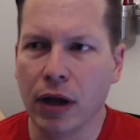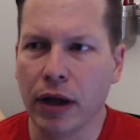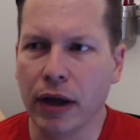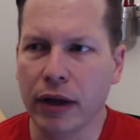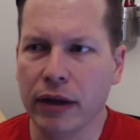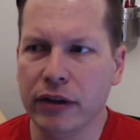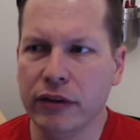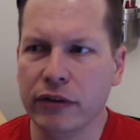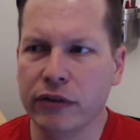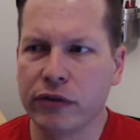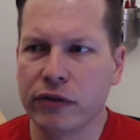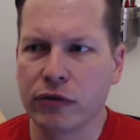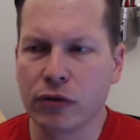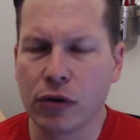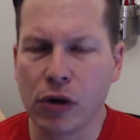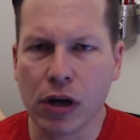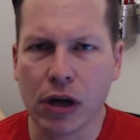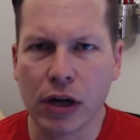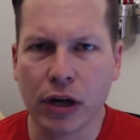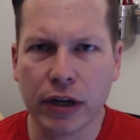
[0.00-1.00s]
He's
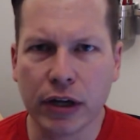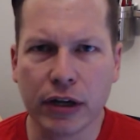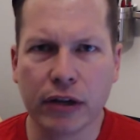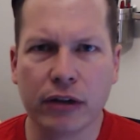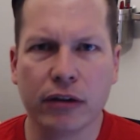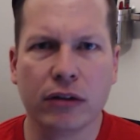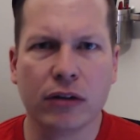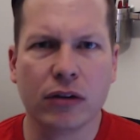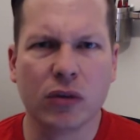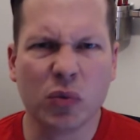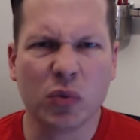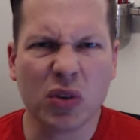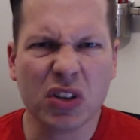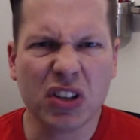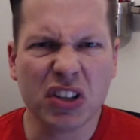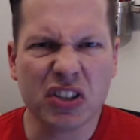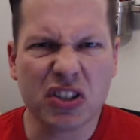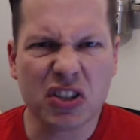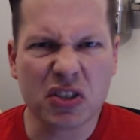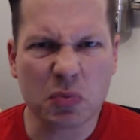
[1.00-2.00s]
strong,
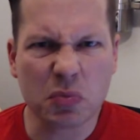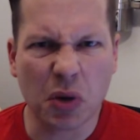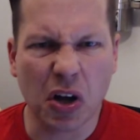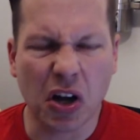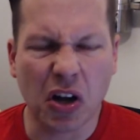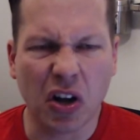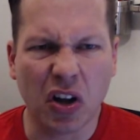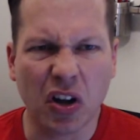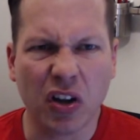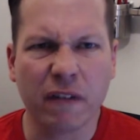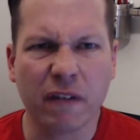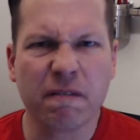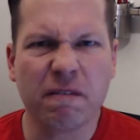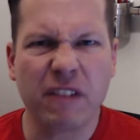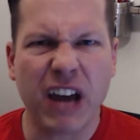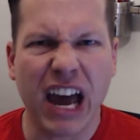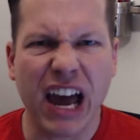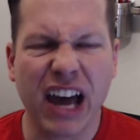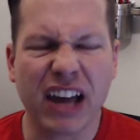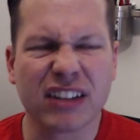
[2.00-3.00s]
really small,
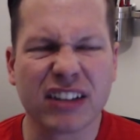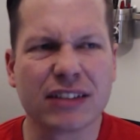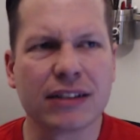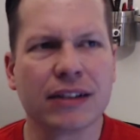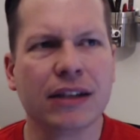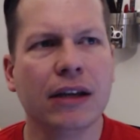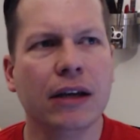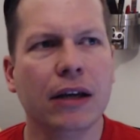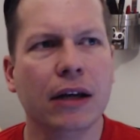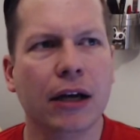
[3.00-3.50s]
fast.